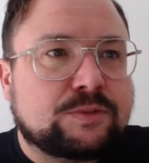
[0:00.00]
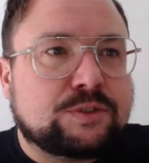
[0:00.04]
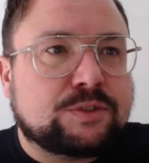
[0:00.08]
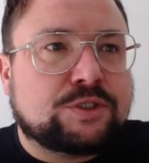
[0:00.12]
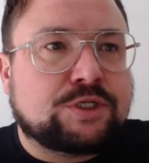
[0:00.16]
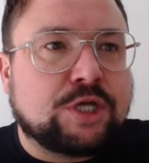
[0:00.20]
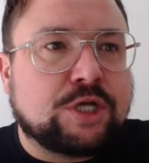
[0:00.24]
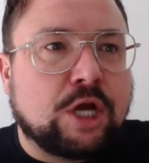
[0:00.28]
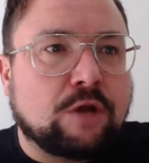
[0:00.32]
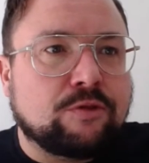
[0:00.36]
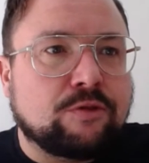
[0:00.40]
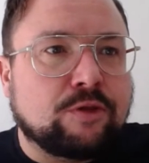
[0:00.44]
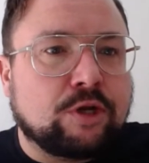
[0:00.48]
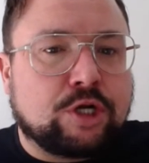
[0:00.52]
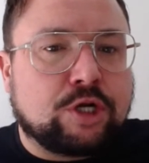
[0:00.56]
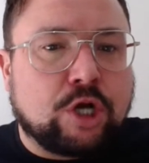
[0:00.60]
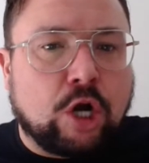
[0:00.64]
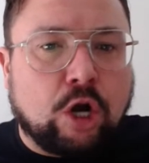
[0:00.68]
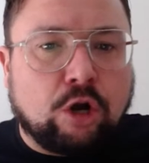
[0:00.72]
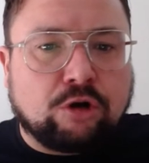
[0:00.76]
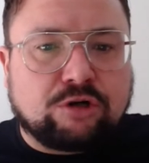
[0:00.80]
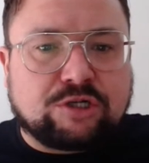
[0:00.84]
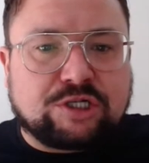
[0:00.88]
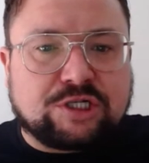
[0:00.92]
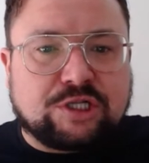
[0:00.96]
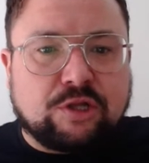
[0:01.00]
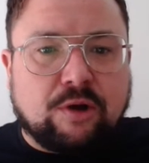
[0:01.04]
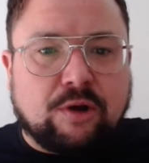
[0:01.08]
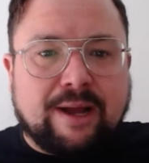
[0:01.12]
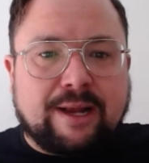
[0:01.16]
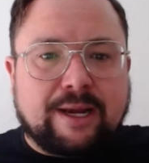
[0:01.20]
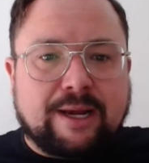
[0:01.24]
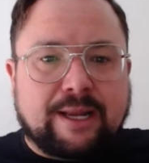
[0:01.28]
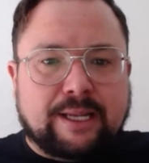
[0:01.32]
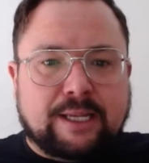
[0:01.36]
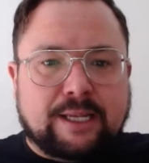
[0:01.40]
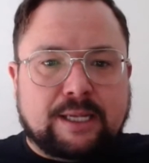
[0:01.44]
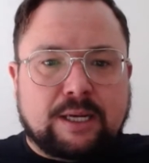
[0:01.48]
turn the cog
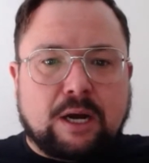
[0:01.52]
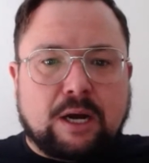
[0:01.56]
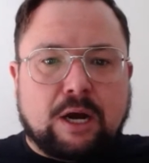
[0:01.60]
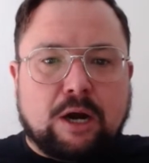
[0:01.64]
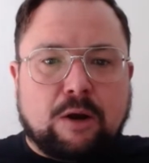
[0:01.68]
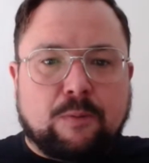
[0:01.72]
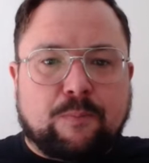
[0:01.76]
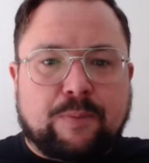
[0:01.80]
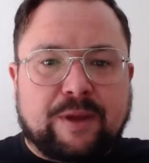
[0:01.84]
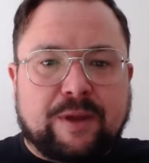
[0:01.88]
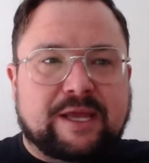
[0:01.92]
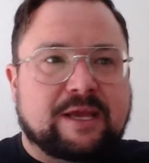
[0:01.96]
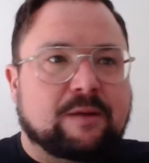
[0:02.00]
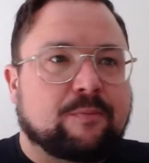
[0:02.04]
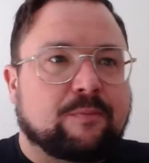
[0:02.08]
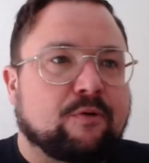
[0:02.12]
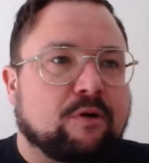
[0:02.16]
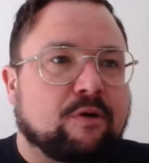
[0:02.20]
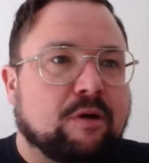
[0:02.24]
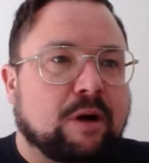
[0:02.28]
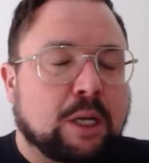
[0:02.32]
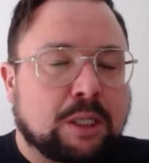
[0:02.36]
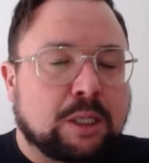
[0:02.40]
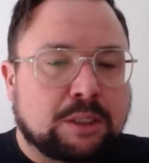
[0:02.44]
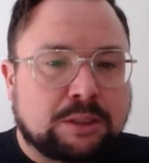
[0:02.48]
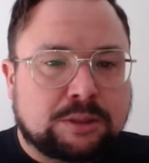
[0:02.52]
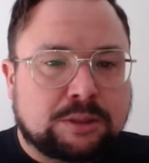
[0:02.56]
slightly. Oh, Peterborough.